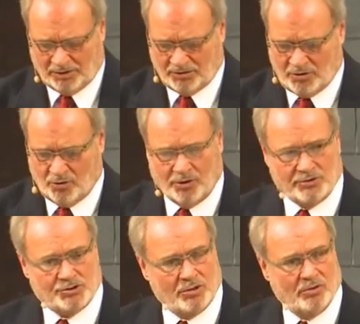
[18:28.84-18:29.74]
God
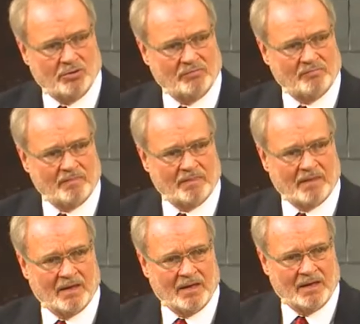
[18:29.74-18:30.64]
will
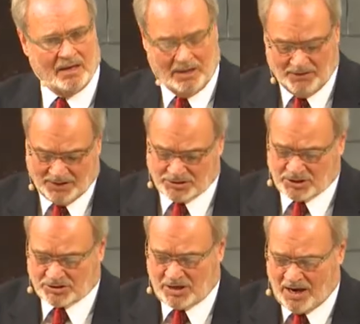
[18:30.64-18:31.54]
encourage you.
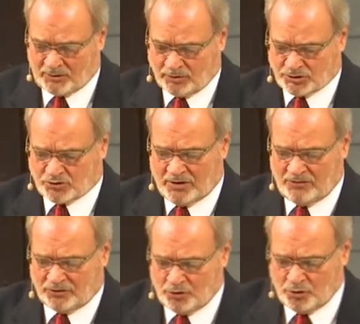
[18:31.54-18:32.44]
And then he
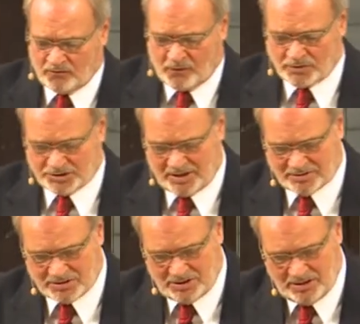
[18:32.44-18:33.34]
says, God will
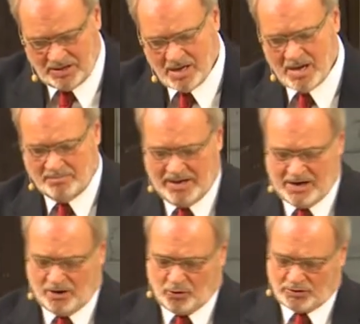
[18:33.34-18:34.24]
strengthen you in verse
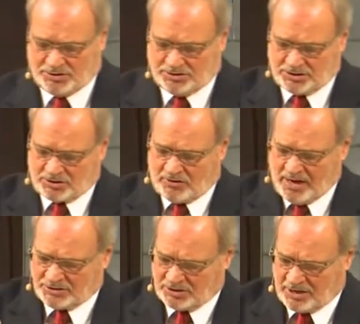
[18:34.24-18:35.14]
17. May
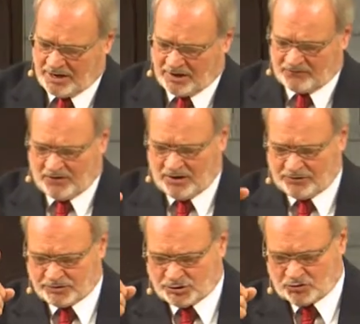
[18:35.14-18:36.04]
our Lord Jesus
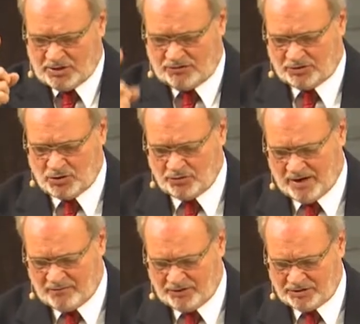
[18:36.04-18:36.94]
Christ and God our
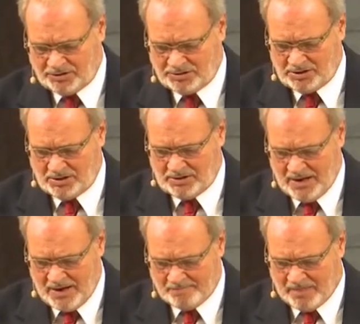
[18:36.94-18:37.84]
Father strengthen you
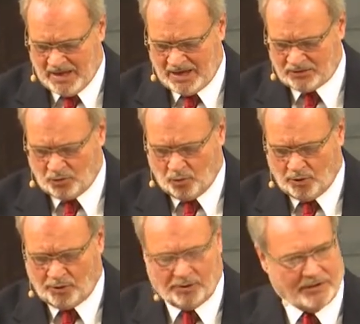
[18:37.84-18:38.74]
in every good deed
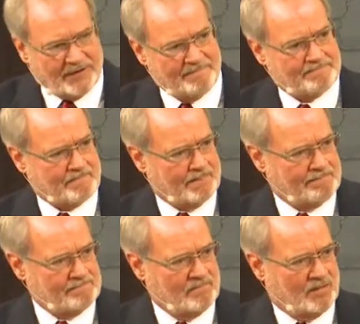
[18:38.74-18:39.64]
and
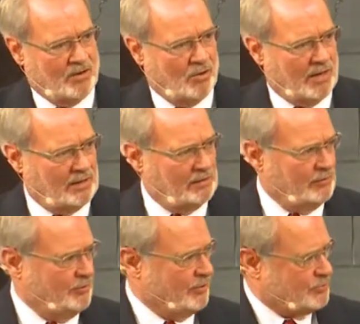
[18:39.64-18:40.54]
word.
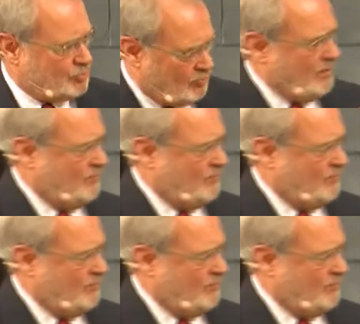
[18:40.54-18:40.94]
Oh,